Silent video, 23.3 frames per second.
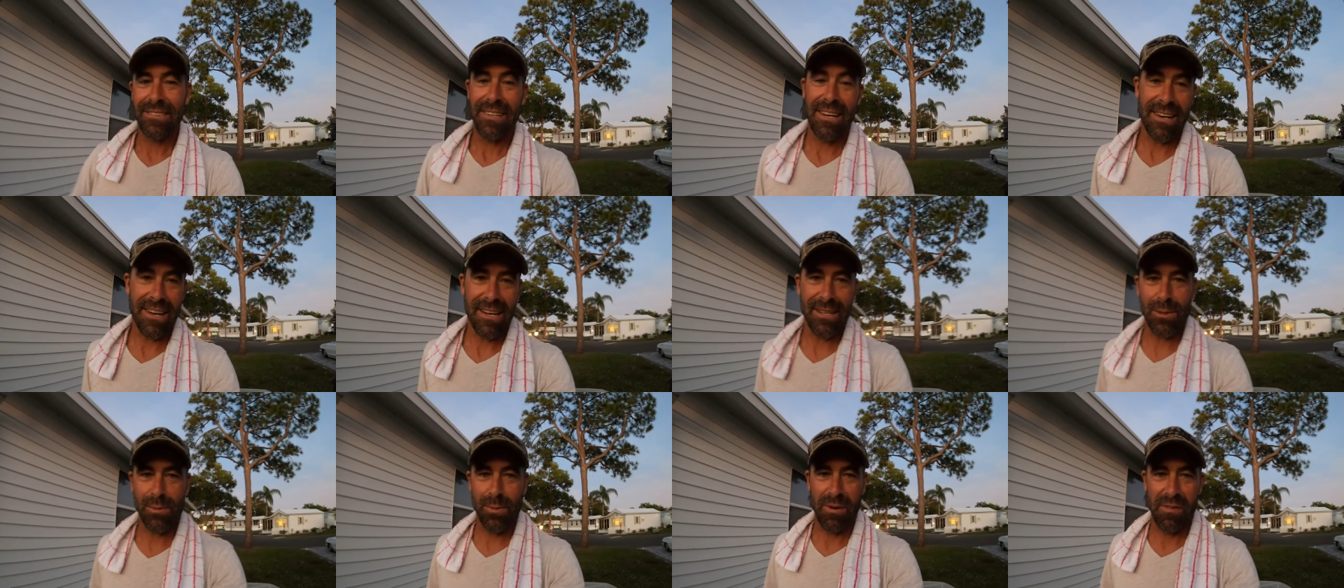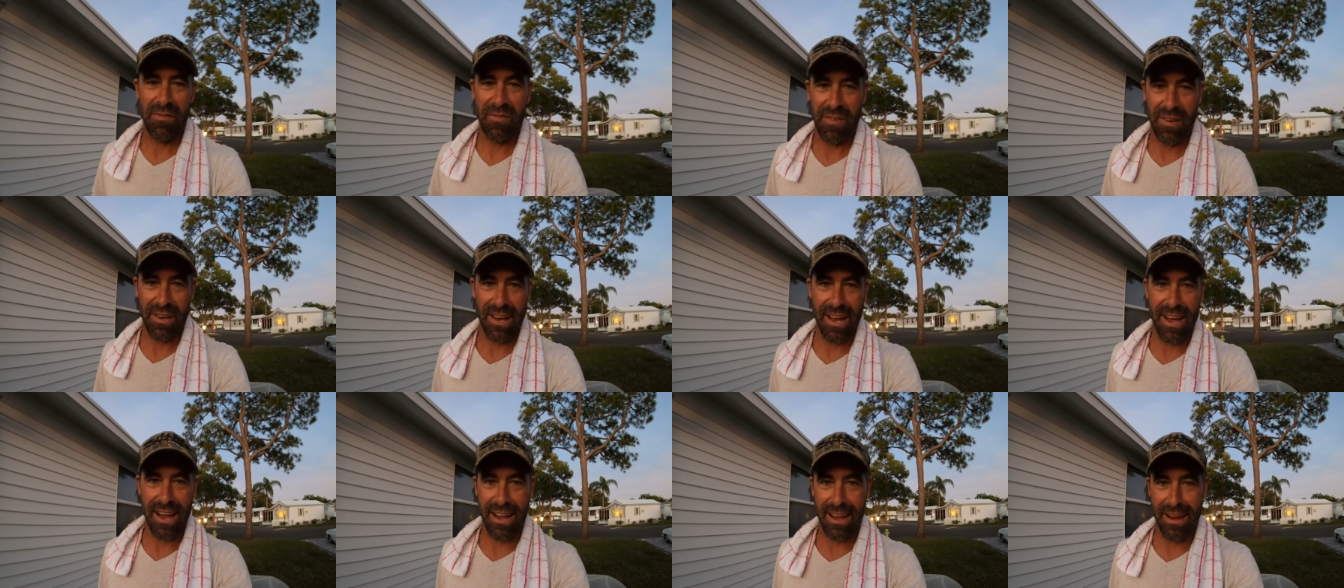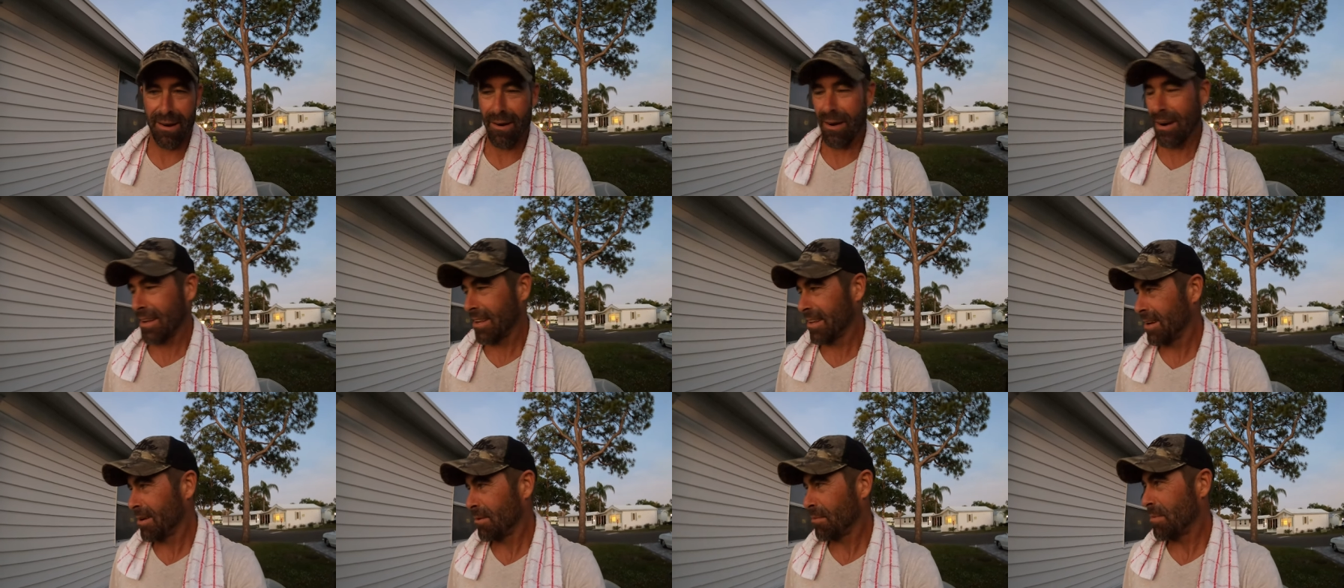I guess we'll fillet here in
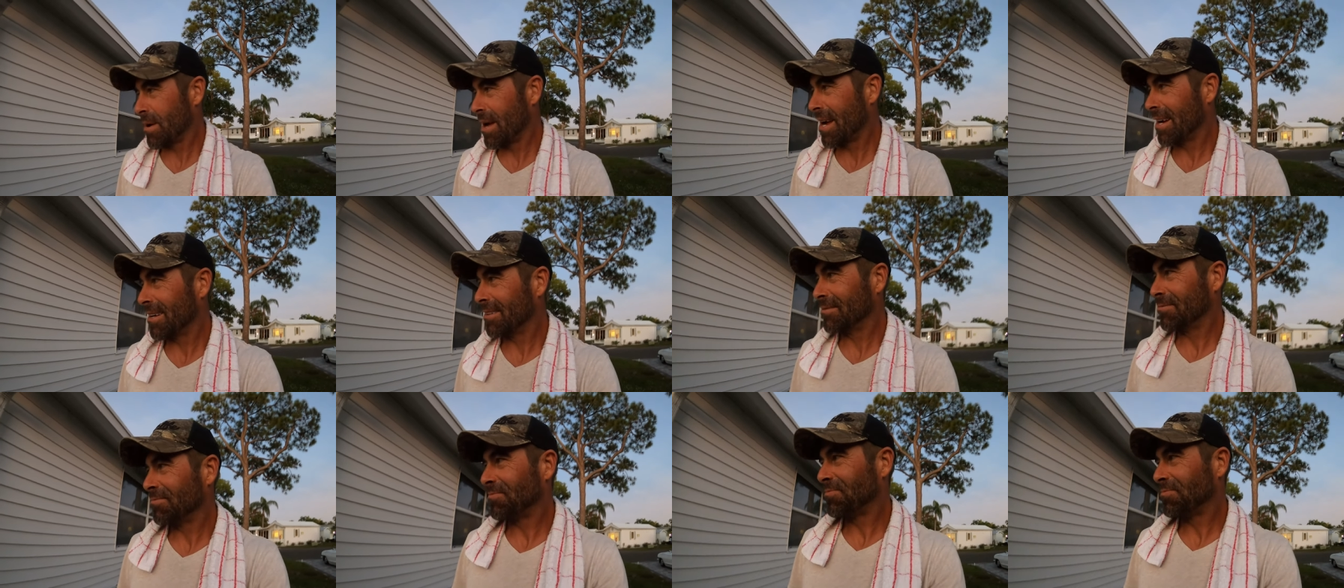a little bit.